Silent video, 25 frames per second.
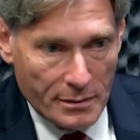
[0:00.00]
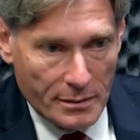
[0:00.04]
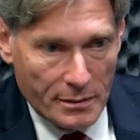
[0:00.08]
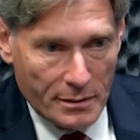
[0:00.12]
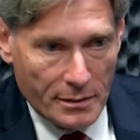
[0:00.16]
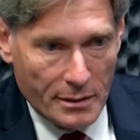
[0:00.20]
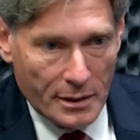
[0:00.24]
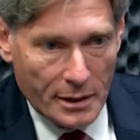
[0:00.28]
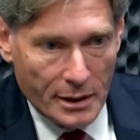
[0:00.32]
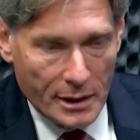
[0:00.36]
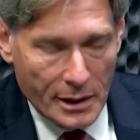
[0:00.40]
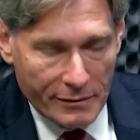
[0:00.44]

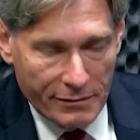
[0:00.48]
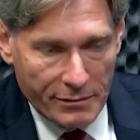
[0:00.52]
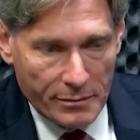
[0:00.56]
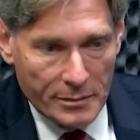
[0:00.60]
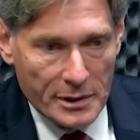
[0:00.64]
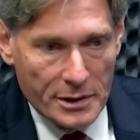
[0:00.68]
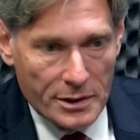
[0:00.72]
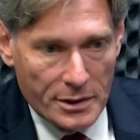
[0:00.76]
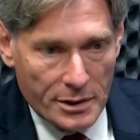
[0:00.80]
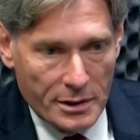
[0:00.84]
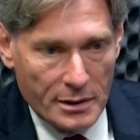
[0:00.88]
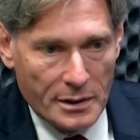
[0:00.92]
The
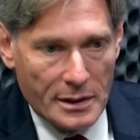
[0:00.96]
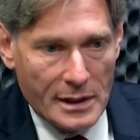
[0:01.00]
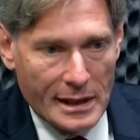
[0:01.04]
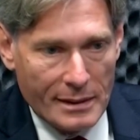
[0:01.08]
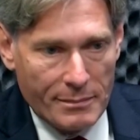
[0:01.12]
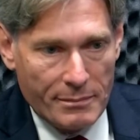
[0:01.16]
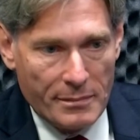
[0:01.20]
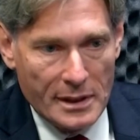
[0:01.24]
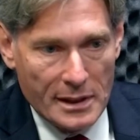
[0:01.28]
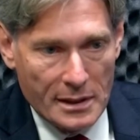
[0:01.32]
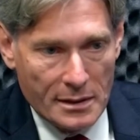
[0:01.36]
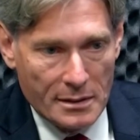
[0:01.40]
government should
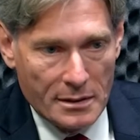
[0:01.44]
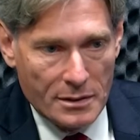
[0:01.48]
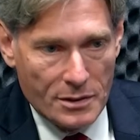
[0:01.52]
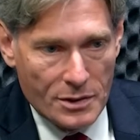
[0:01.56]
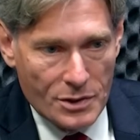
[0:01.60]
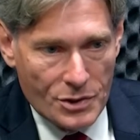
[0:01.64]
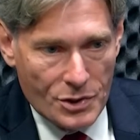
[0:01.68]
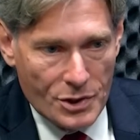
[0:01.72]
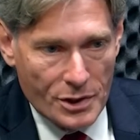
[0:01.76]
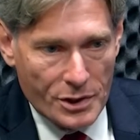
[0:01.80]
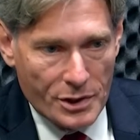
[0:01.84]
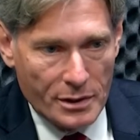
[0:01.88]
not make the
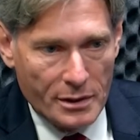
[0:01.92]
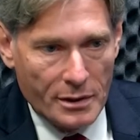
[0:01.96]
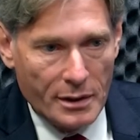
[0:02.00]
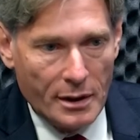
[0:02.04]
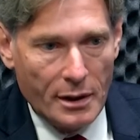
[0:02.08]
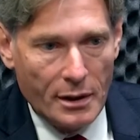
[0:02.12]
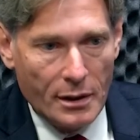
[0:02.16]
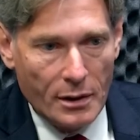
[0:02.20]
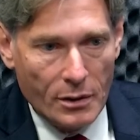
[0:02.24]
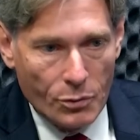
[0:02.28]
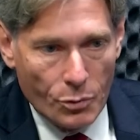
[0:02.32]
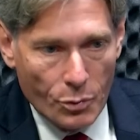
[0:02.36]
decision.
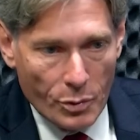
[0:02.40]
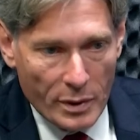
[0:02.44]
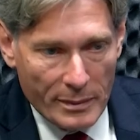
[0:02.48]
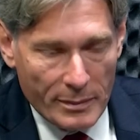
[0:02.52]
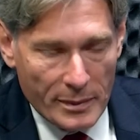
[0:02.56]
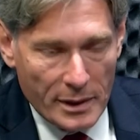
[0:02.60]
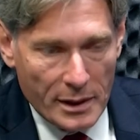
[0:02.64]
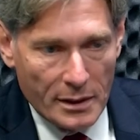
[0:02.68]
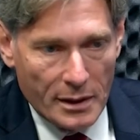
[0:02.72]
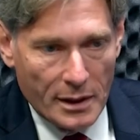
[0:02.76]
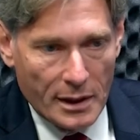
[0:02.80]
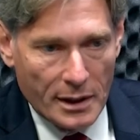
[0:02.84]

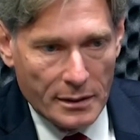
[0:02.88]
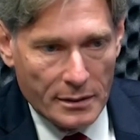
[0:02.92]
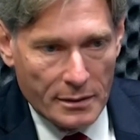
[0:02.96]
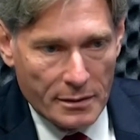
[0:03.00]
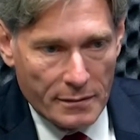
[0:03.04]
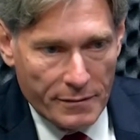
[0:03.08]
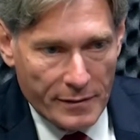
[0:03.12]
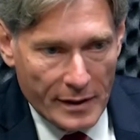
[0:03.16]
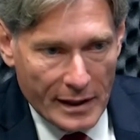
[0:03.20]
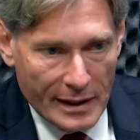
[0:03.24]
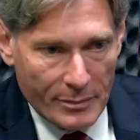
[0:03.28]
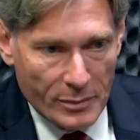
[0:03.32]
Women and their
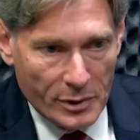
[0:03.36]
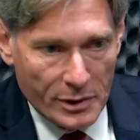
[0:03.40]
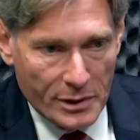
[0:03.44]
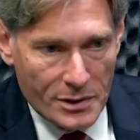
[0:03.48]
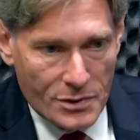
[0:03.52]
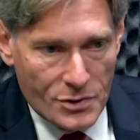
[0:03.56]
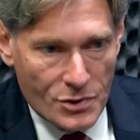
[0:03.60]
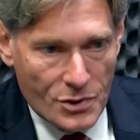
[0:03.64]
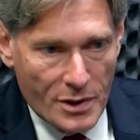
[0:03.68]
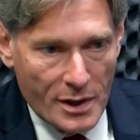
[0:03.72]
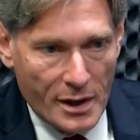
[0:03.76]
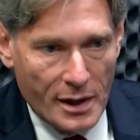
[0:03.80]

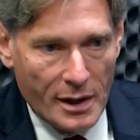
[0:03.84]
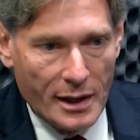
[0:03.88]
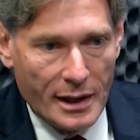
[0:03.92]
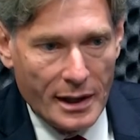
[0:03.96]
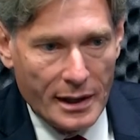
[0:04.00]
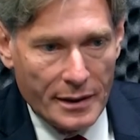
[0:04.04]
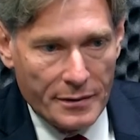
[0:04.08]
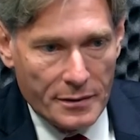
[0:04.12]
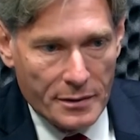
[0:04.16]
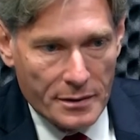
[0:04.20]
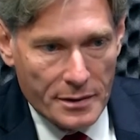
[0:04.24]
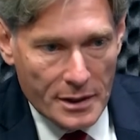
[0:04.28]
families
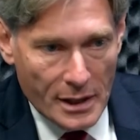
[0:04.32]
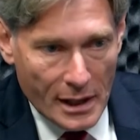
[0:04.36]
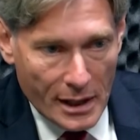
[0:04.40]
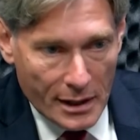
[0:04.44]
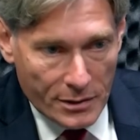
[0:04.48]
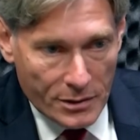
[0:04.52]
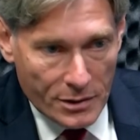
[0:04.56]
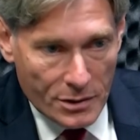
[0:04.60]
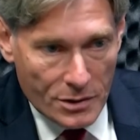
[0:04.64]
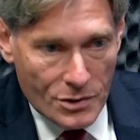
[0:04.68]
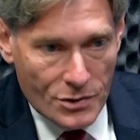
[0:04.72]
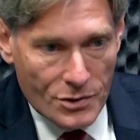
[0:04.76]
and their
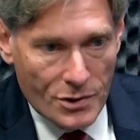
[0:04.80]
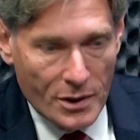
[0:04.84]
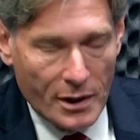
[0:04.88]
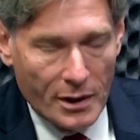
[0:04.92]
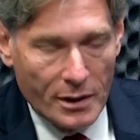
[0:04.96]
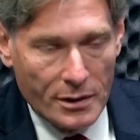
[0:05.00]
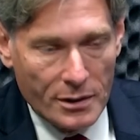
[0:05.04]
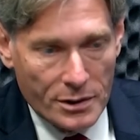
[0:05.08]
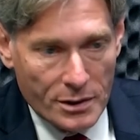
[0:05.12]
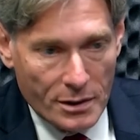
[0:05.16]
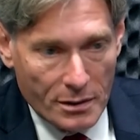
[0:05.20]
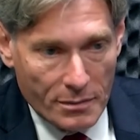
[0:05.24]
doctors
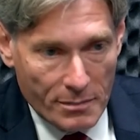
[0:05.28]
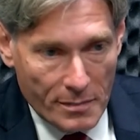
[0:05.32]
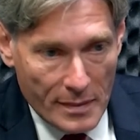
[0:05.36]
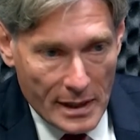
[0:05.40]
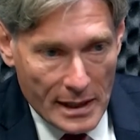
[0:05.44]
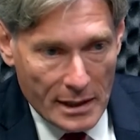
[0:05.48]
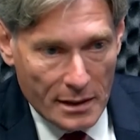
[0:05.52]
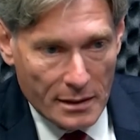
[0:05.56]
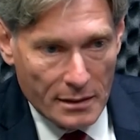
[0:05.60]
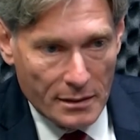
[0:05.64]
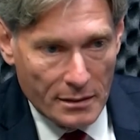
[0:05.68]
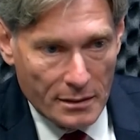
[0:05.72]
should
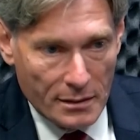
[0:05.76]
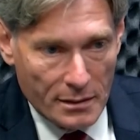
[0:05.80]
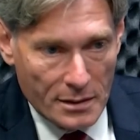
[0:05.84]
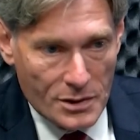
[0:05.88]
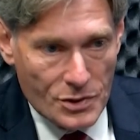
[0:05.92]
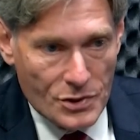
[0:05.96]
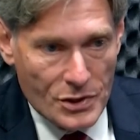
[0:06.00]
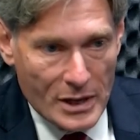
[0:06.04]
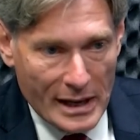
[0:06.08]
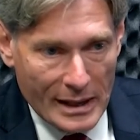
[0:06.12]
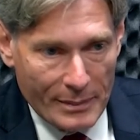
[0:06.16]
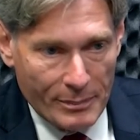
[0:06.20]
make
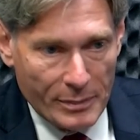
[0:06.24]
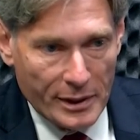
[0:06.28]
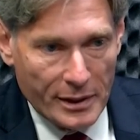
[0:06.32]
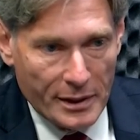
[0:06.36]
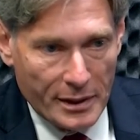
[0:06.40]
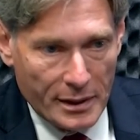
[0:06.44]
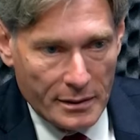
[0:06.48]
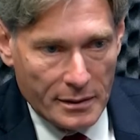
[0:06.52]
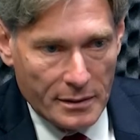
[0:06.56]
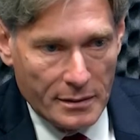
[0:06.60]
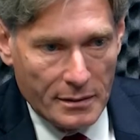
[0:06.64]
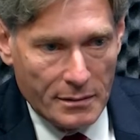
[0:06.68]
these
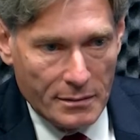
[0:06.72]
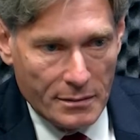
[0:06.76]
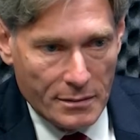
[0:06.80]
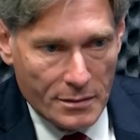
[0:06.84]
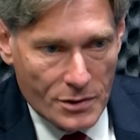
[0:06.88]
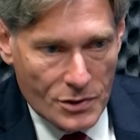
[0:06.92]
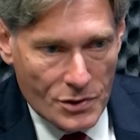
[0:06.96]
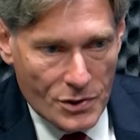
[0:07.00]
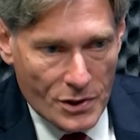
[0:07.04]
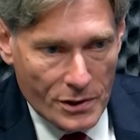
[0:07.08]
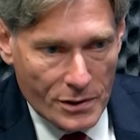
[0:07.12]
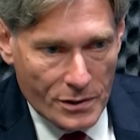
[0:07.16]
complicated
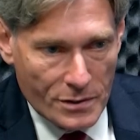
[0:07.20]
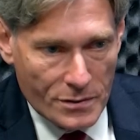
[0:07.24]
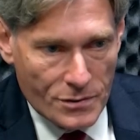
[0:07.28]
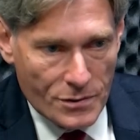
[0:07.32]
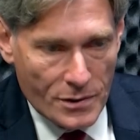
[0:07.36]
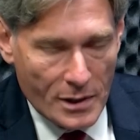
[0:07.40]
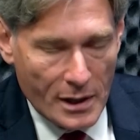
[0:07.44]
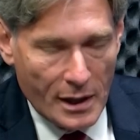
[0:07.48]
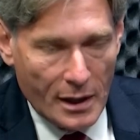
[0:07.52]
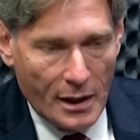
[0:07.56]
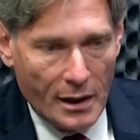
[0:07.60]
decisions.